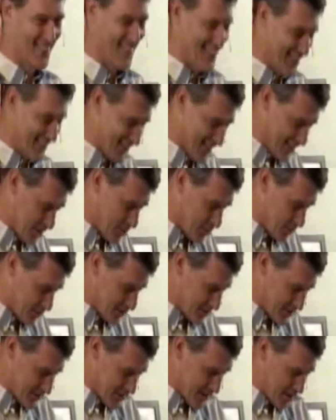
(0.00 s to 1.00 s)
In other
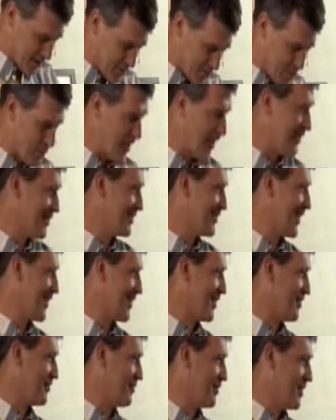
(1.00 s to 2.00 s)
words, they are based out
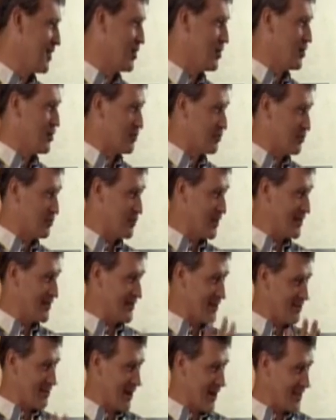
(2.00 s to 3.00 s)
of
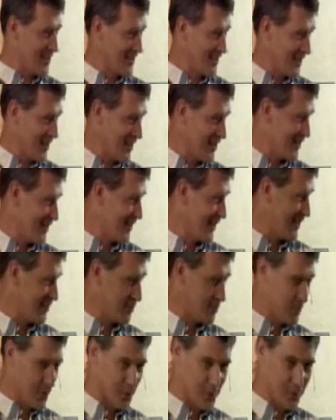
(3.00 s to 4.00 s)
reason and rationality as
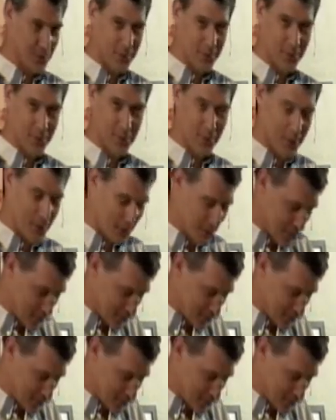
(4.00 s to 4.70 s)
opposed to empirical